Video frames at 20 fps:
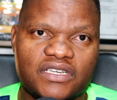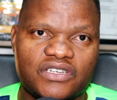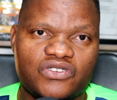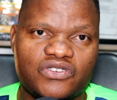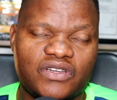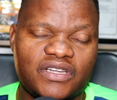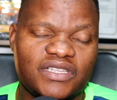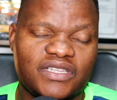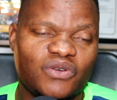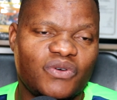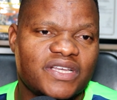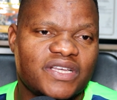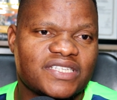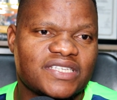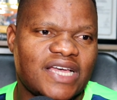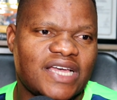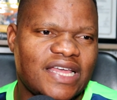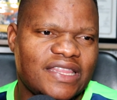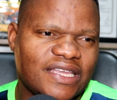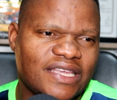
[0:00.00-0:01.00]
Actually, there was,
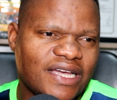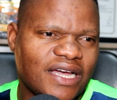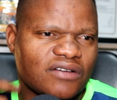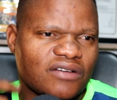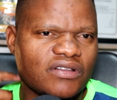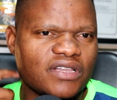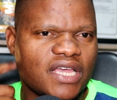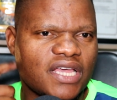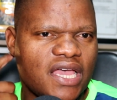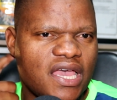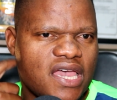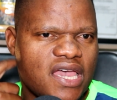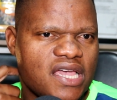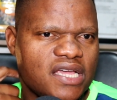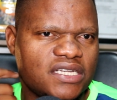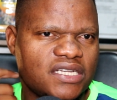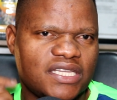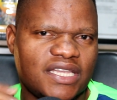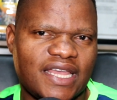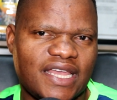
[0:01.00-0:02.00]
I think, around the
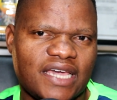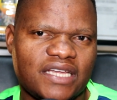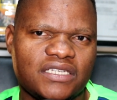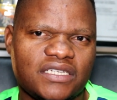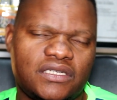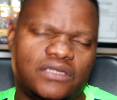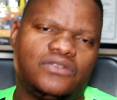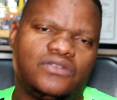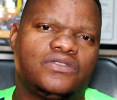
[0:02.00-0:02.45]
8, 9,